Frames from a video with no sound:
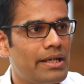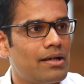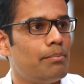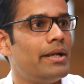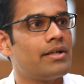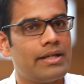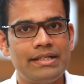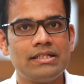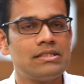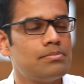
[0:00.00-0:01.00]
become better
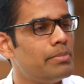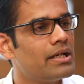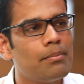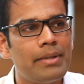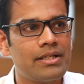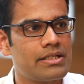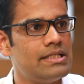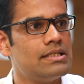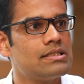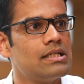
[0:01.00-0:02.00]
writers, become better
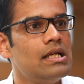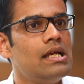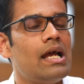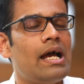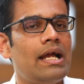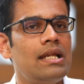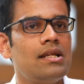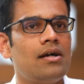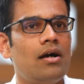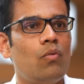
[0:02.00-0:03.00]
readers.
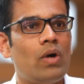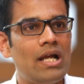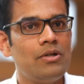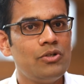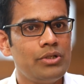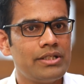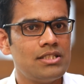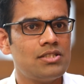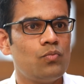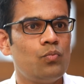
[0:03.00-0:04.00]
And while we're doing
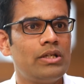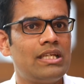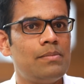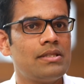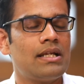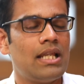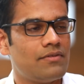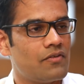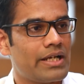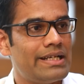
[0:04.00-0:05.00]
this, we're keeping that
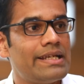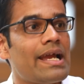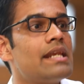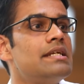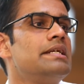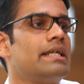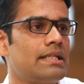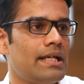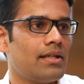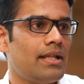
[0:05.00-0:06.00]
love of writing and reading
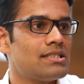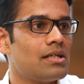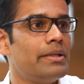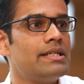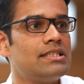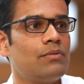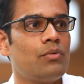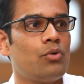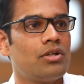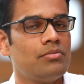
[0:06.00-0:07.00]
intact. That's our biggest thing,
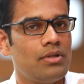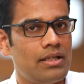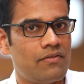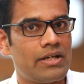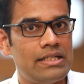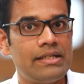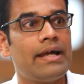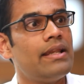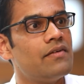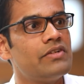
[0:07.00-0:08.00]
where we want them to love writing
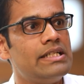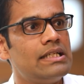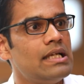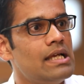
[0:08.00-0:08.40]
and love reading